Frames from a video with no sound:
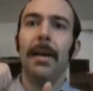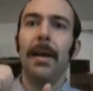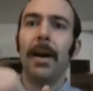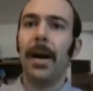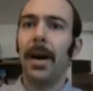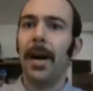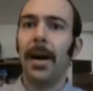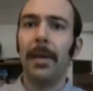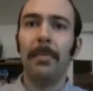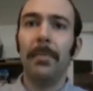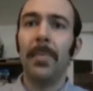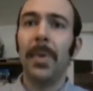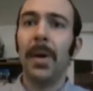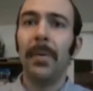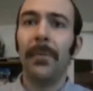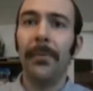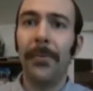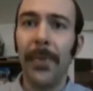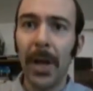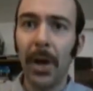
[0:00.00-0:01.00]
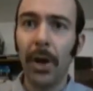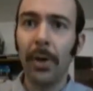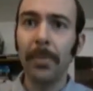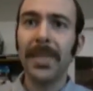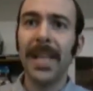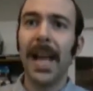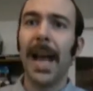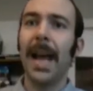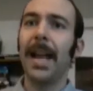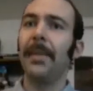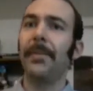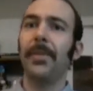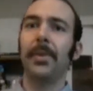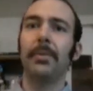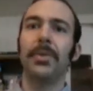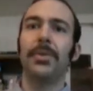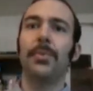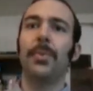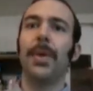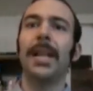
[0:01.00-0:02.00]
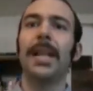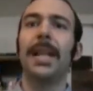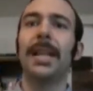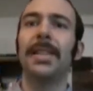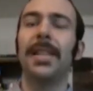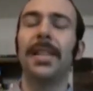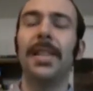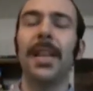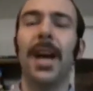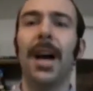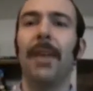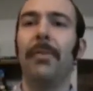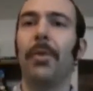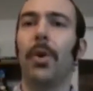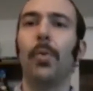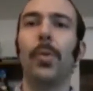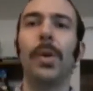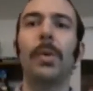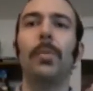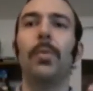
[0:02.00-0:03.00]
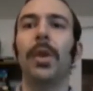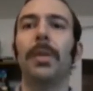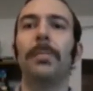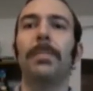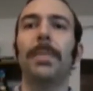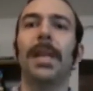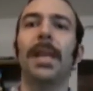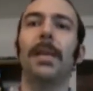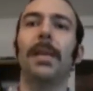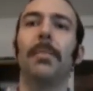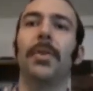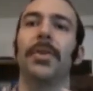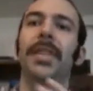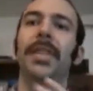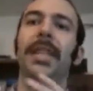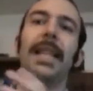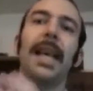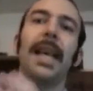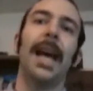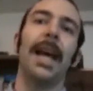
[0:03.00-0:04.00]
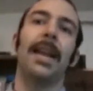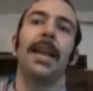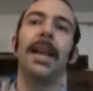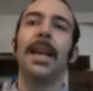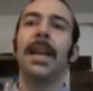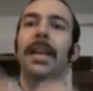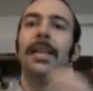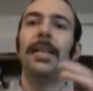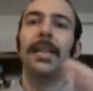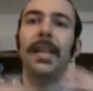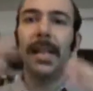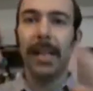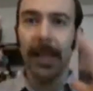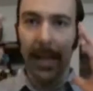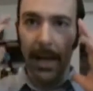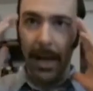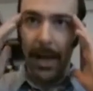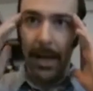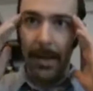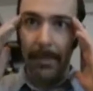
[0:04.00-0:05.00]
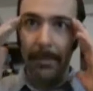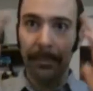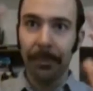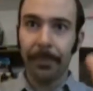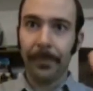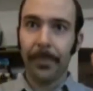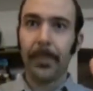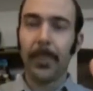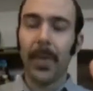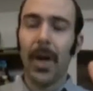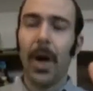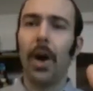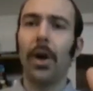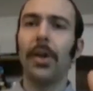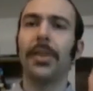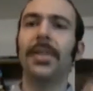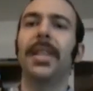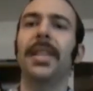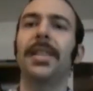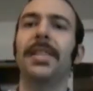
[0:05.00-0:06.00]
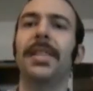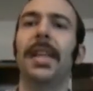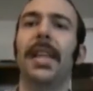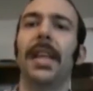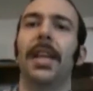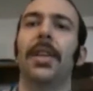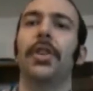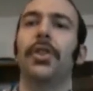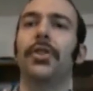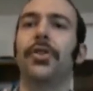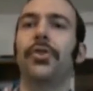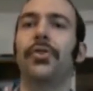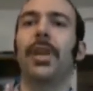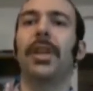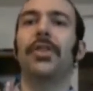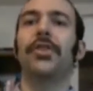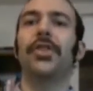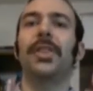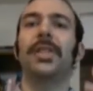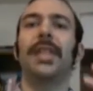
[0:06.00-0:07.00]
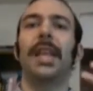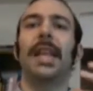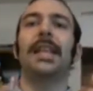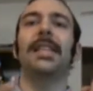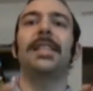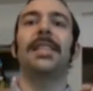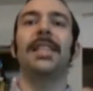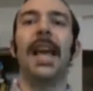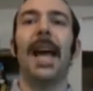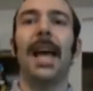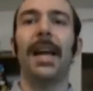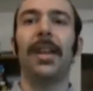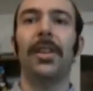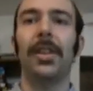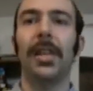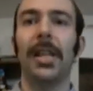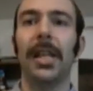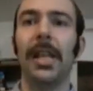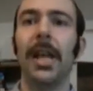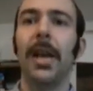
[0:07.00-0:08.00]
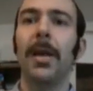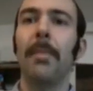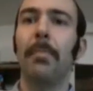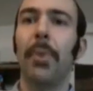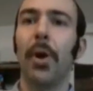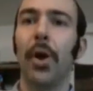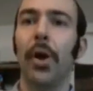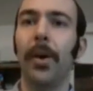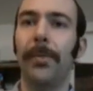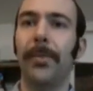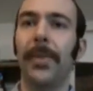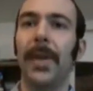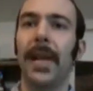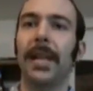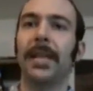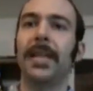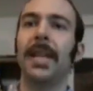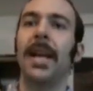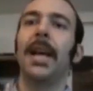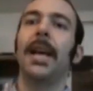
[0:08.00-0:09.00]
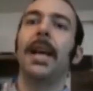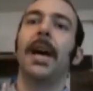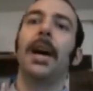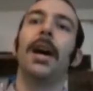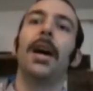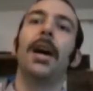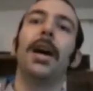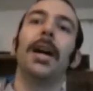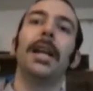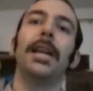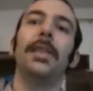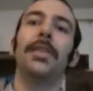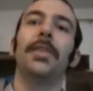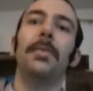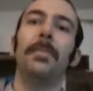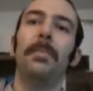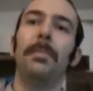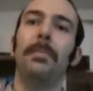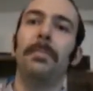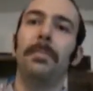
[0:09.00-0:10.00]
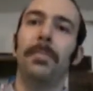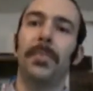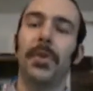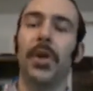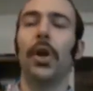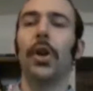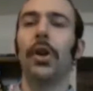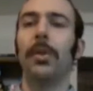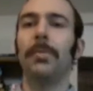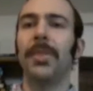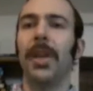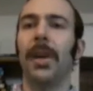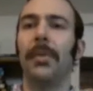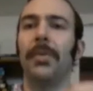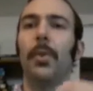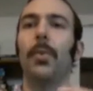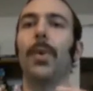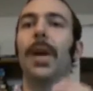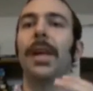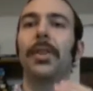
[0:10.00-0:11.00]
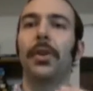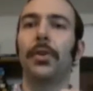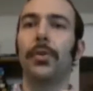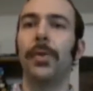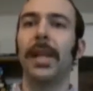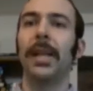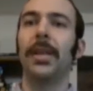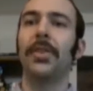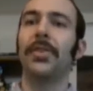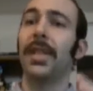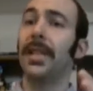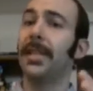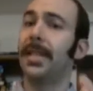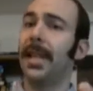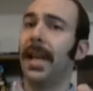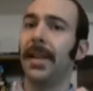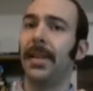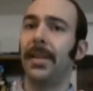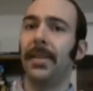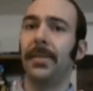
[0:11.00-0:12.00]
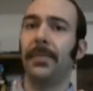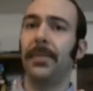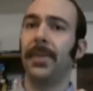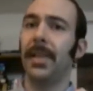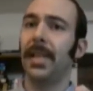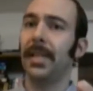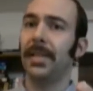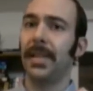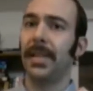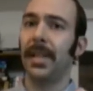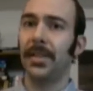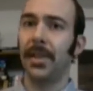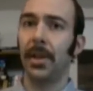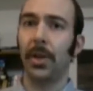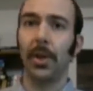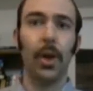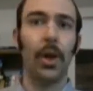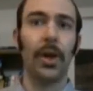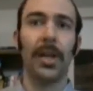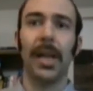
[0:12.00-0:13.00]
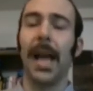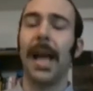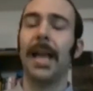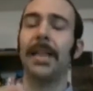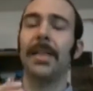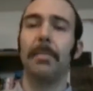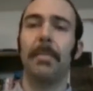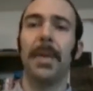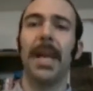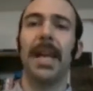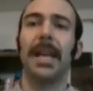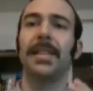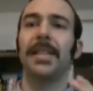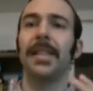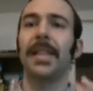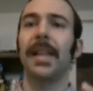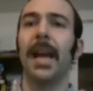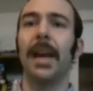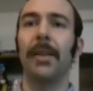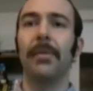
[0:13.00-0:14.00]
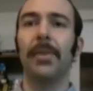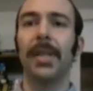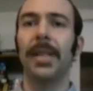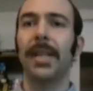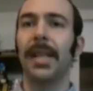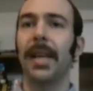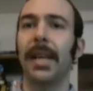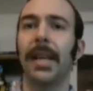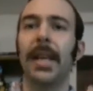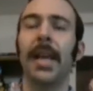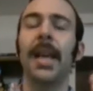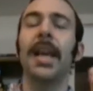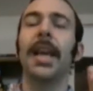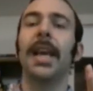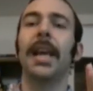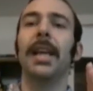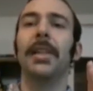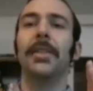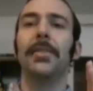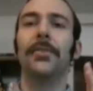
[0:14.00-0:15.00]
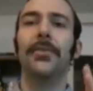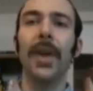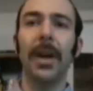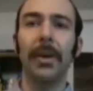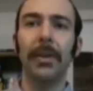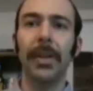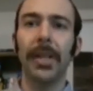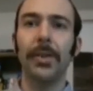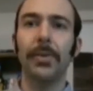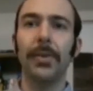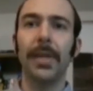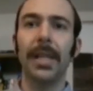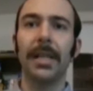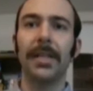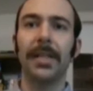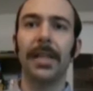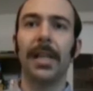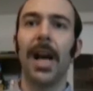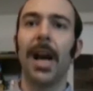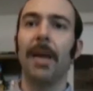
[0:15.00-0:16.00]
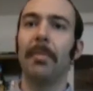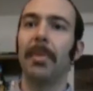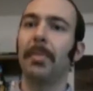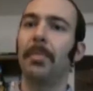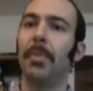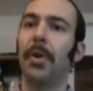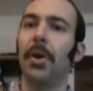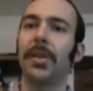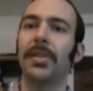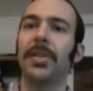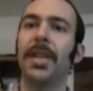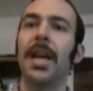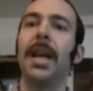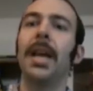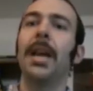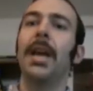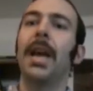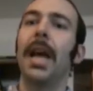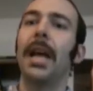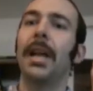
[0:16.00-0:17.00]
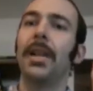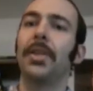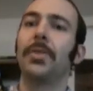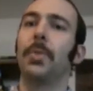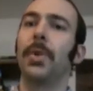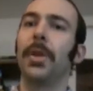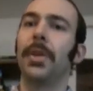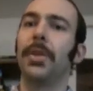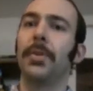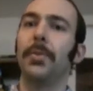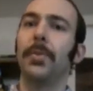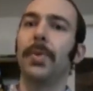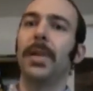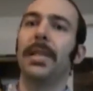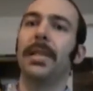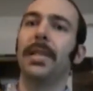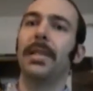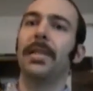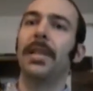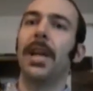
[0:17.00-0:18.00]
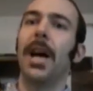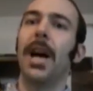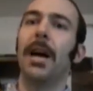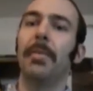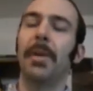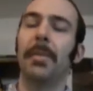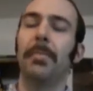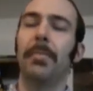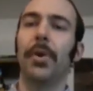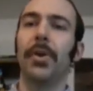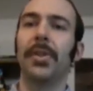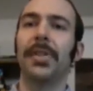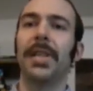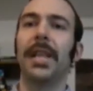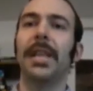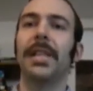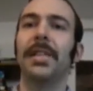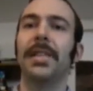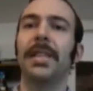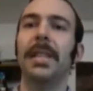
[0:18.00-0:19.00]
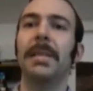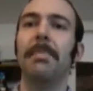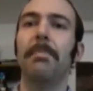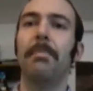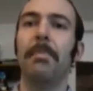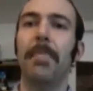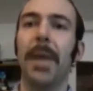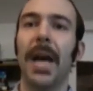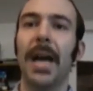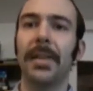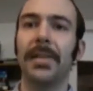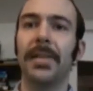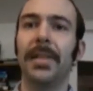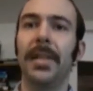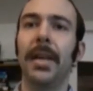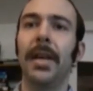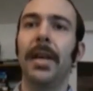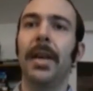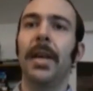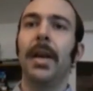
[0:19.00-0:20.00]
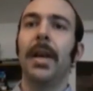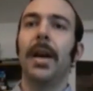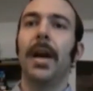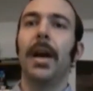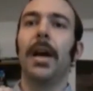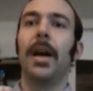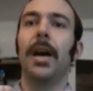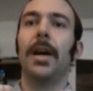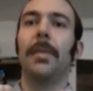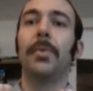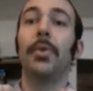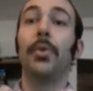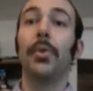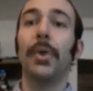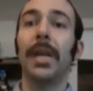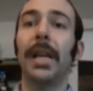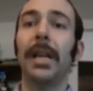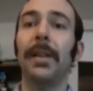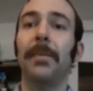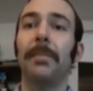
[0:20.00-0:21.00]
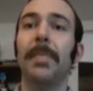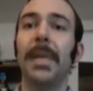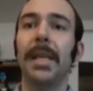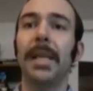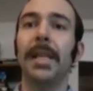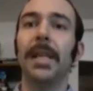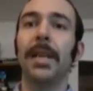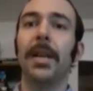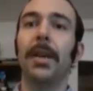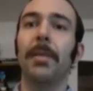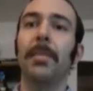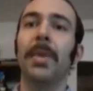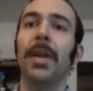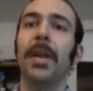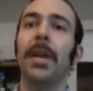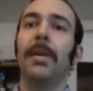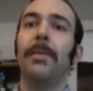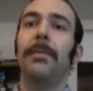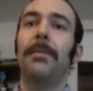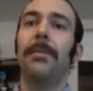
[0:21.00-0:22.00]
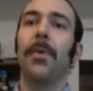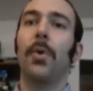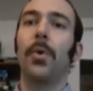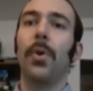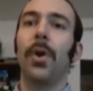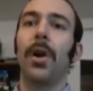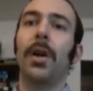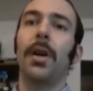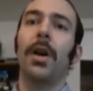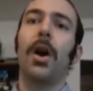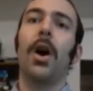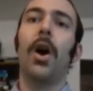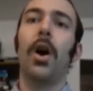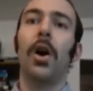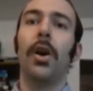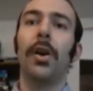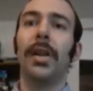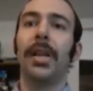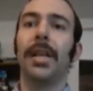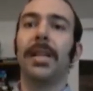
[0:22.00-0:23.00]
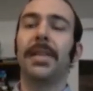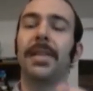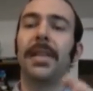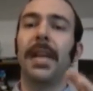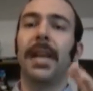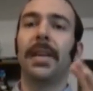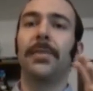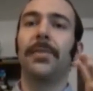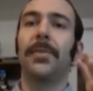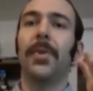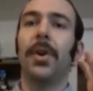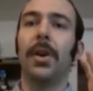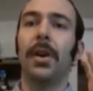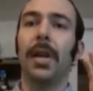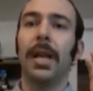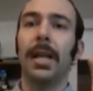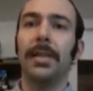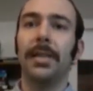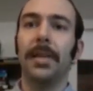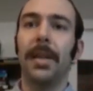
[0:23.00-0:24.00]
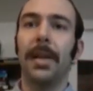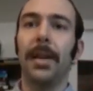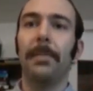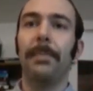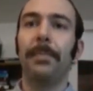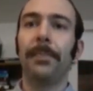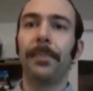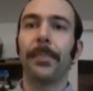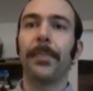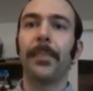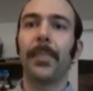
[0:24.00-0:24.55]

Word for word: um, films, and if it was written as a novel, we wouldn't be able to get the um, artistic illustrations exactly perfect uh, in the terms of the way the creators intended these things to look and the pace and everything. It is very unique to comic books, and it's one of the reasons comic books is the best um, creative medium for artists as far as um,